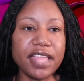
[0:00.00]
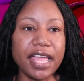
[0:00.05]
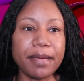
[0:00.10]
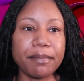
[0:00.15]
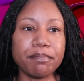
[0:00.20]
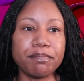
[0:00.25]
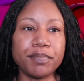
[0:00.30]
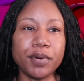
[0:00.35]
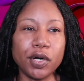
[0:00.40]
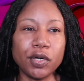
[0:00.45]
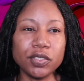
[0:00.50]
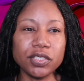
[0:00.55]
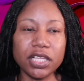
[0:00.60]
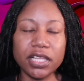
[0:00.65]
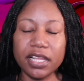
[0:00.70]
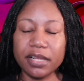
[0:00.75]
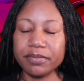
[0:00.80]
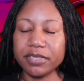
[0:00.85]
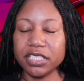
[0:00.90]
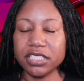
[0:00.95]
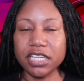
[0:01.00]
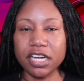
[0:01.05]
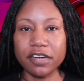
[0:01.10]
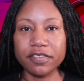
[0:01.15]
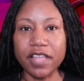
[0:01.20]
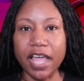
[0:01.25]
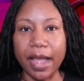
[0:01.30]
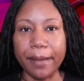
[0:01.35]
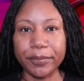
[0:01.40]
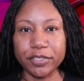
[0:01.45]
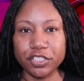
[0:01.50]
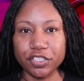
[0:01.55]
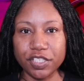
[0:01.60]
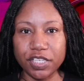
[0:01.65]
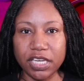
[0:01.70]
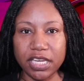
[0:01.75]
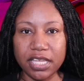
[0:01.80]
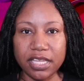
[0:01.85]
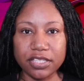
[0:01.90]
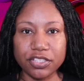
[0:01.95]
that both of them deserve the
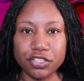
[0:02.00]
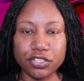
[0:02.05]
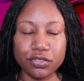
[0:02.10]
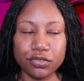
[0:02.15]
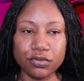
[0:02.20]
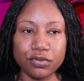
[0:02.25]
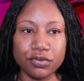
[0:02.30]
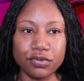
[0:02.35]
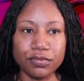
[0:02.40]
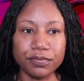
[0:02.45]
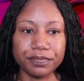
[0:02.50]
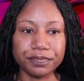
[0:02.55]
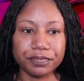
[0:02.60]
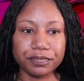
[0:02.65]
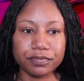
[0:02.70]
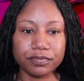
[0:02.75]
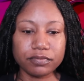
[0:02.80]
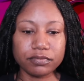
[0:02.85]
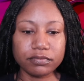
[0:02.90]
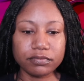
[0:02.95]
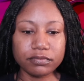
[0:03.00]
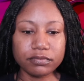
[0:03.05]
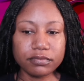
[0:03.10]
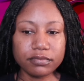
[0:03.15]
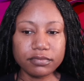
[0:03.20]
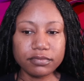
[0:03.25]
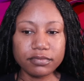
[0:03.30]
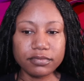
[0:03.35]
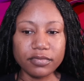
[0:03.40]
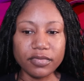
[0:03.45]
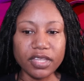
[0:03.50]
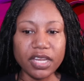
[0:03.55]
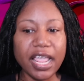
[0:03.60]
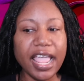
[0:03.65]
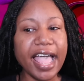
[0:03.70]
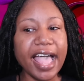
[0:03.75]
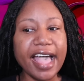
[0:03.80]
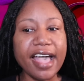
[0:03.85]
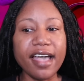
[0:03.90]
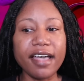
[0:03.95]
opportunity to
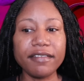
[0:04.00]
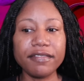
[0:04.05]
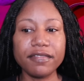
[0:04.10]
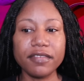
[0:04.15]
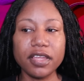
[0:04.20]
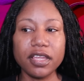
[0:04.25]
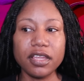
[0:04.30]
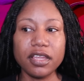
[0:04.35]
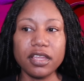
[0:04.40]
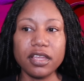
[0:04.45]
have